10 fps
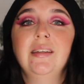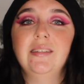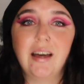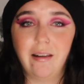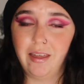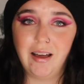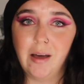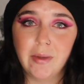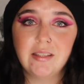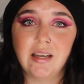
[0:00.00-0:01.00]
down in the
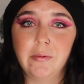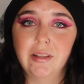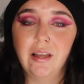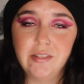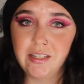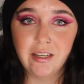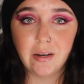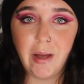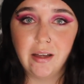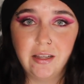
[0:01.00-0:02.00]
comments. I would love to hear
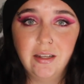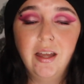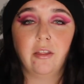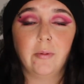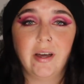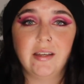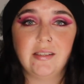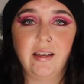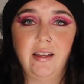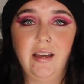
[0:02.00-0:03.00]
about it. Otherwise,
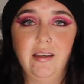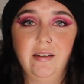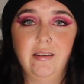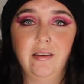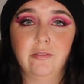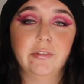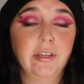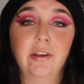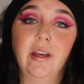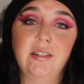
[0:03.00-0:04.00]
I had a
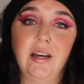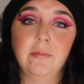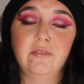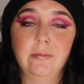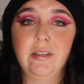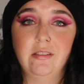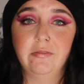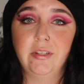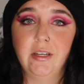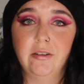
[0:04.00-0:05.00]
really great time filming this
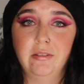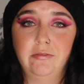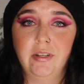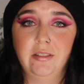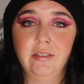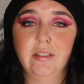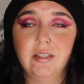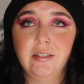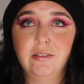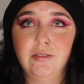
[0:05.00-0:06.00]
video. It felt
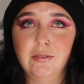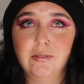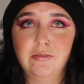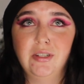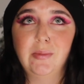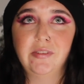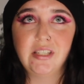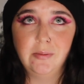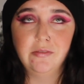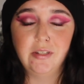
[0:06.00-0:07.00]
good to film a
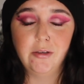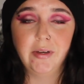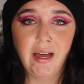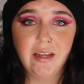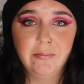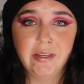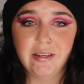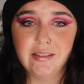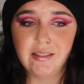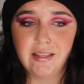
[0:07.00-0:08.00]
recipe video again
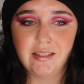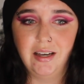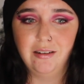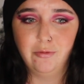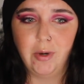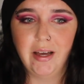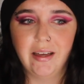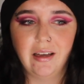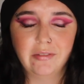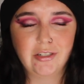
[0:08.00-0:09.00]
because that's kind of why
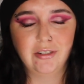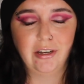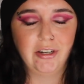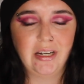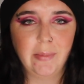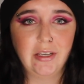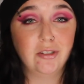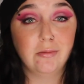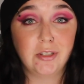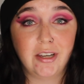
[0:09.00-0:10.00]
I originally created my
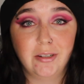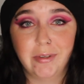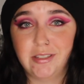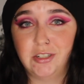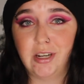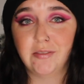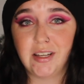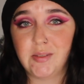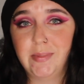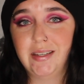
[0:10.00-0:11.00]
YouTube channel was to share
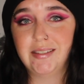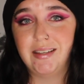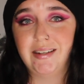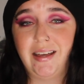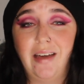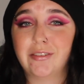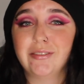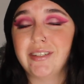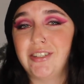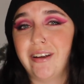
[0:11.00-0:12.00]
recipes and I haven't
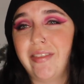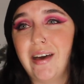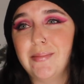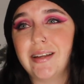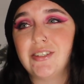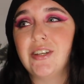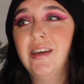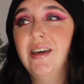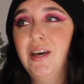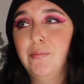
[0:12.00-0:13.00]
really shared that much,
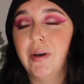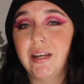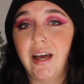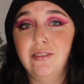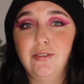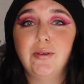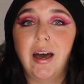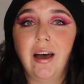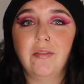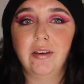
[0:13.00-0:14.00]
but I do
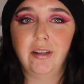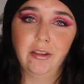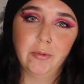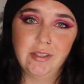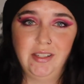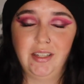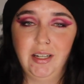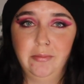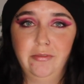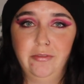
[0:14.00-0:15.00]
have another one set
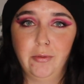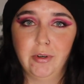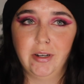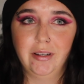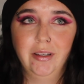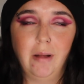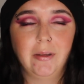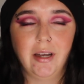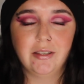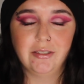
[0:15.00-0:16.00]
up for
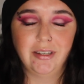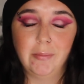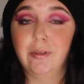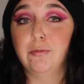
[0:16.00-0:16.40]
probably not until a couple